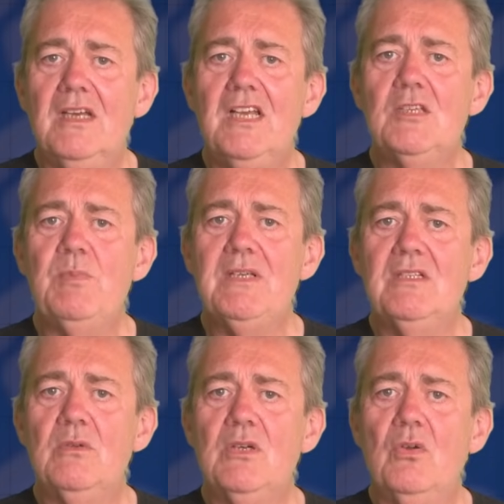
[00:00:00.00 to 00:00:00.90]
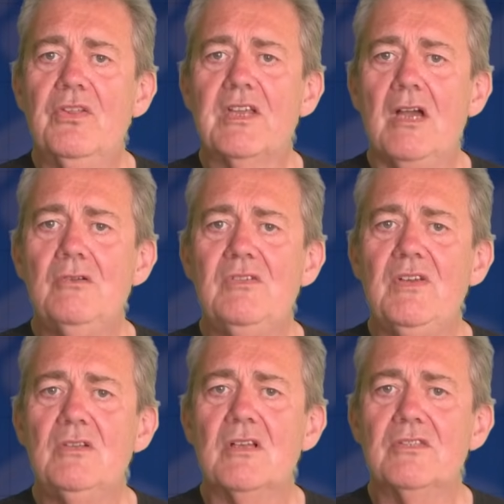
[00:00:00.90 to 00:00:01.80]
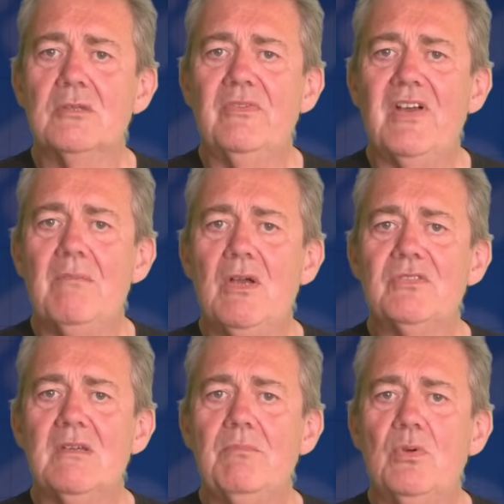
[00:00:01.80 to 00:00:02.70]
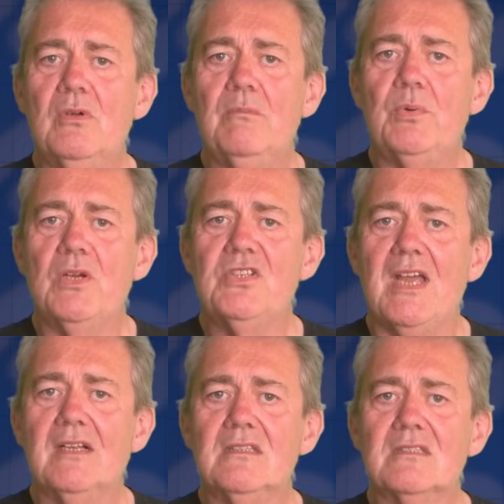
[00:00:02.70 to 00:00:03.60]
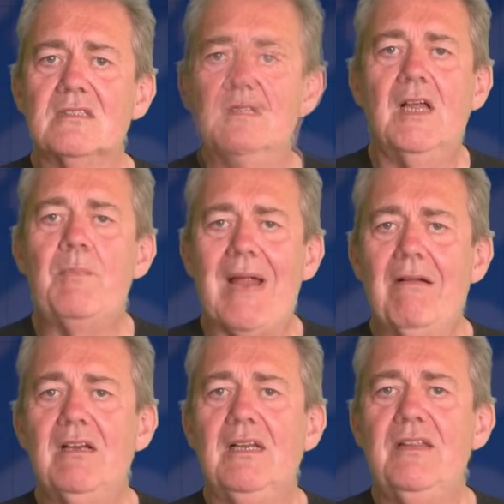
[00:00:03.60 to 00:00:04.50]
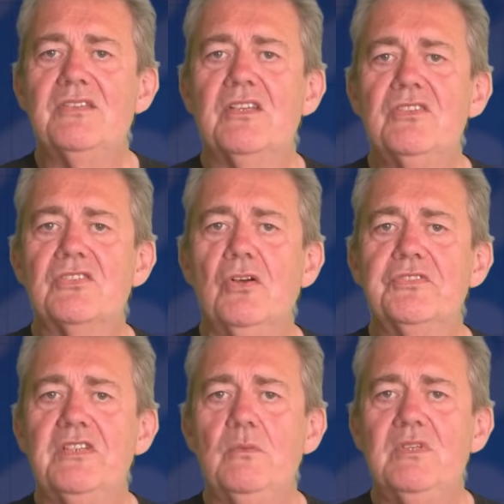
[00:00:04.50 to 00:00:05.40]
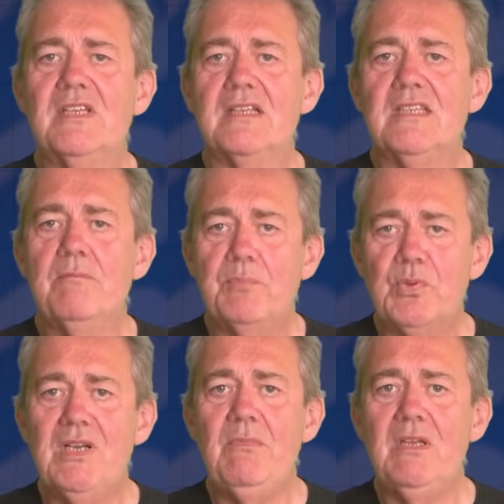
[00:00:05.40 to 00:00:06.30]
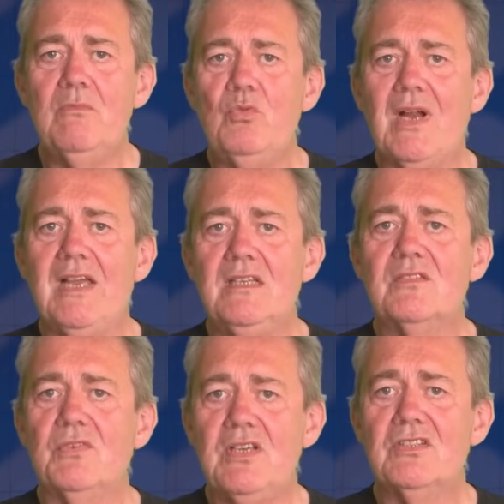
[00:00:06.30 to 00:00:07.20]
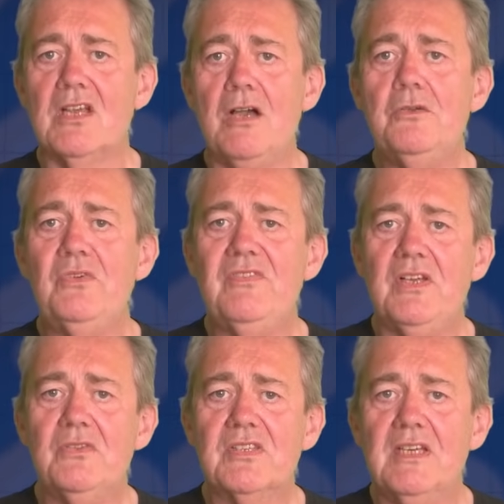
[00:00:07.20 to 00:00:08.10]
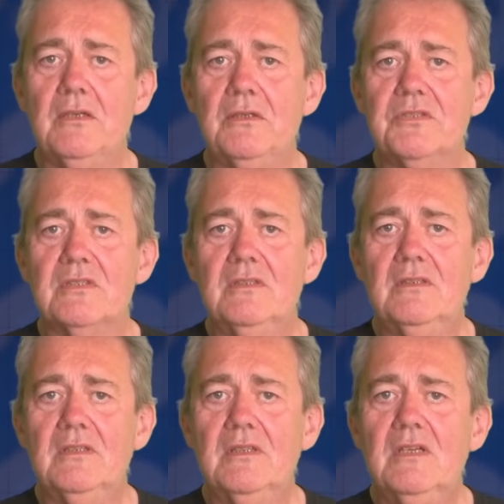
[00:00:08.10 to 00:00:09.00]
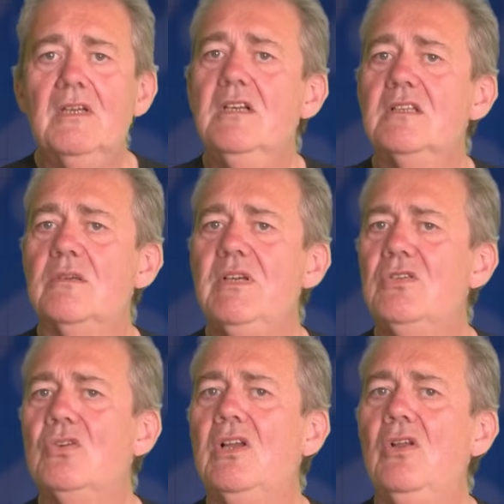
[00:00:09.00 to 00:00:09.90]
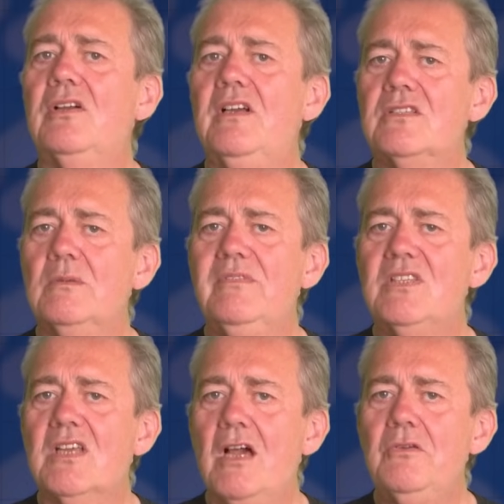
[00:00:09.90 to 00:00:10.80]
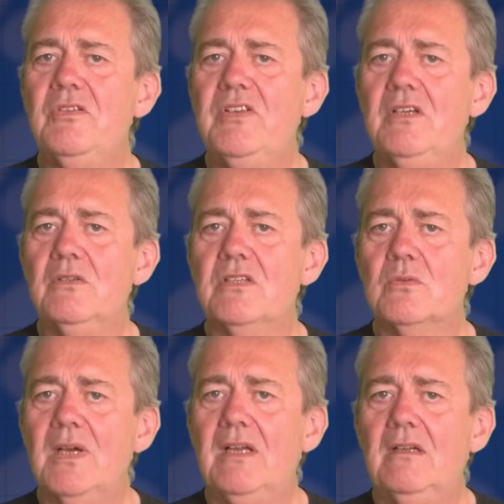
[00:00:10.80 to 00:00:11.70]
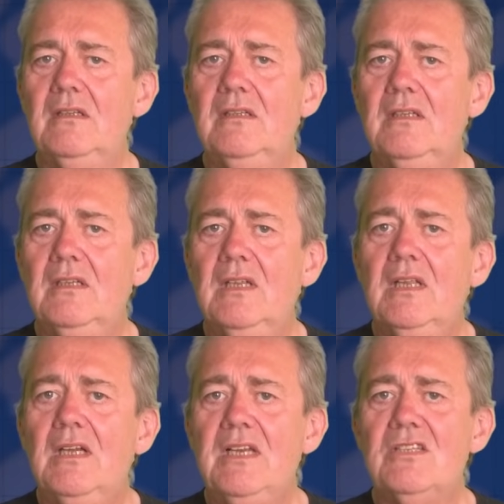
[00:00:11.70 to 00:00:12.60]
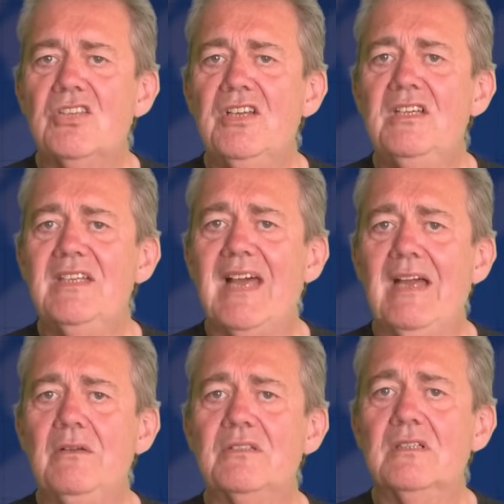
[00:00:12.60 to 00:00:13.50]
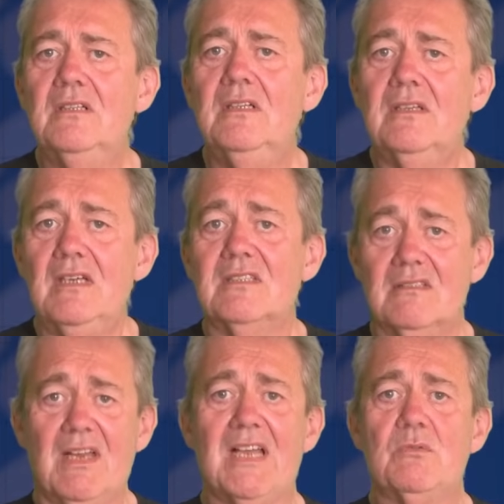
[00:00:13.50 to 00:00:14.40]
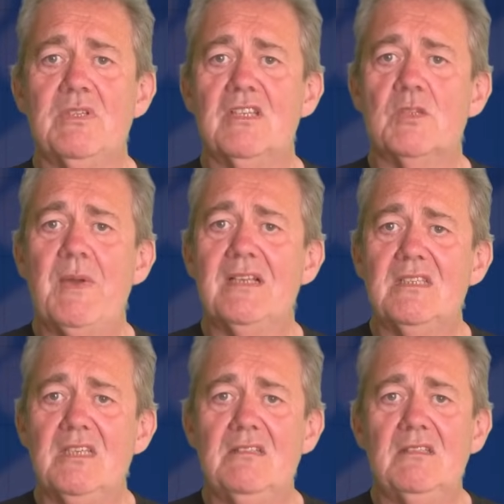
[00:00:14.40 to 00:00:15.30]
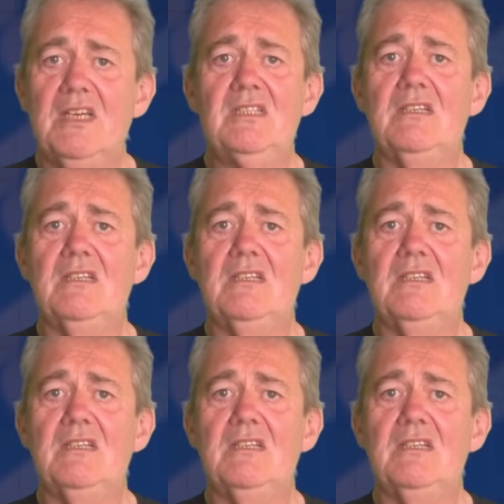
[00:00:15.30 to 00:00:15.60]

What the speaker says: He's been doing all the code reviews on some of our most important projects. Apparently, this consultant was getting premium rates for his code review skills. So we took a look at some of his code reviews as well. And it turned out that, as we suspected, he